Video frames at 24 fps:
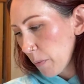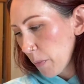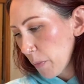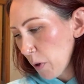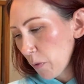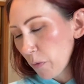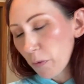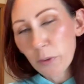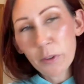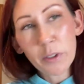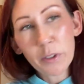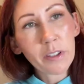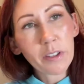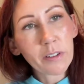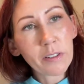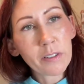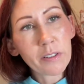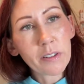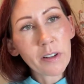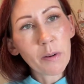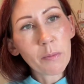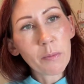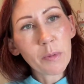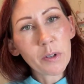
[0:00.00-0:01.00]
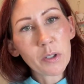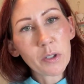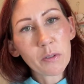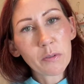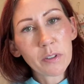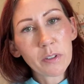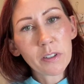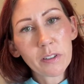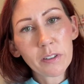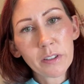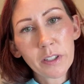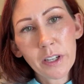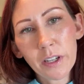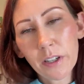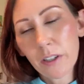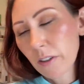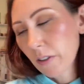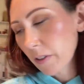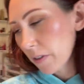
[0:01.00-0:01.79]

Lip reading: Hopefully there's not much of a delay,